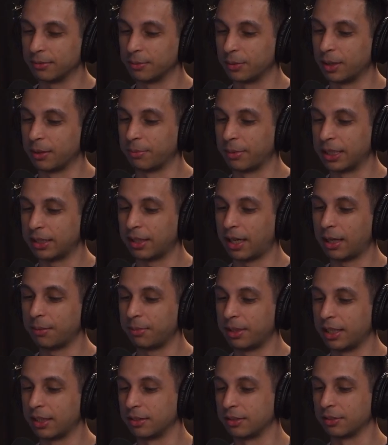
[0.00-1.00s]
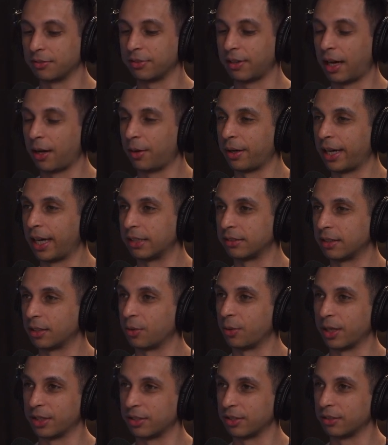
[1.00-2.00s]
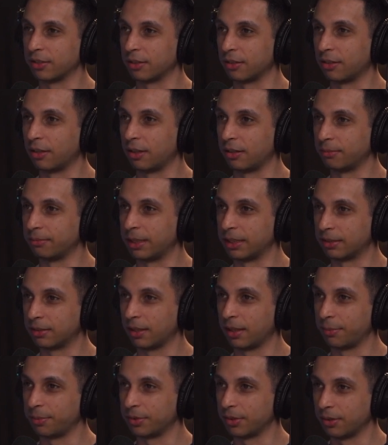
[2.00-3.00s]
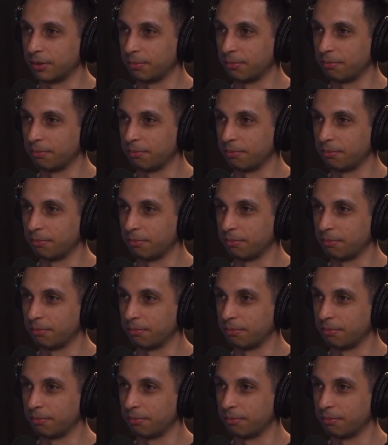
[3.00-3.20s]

Well, my timelines of how I ask the questions are all messed up, so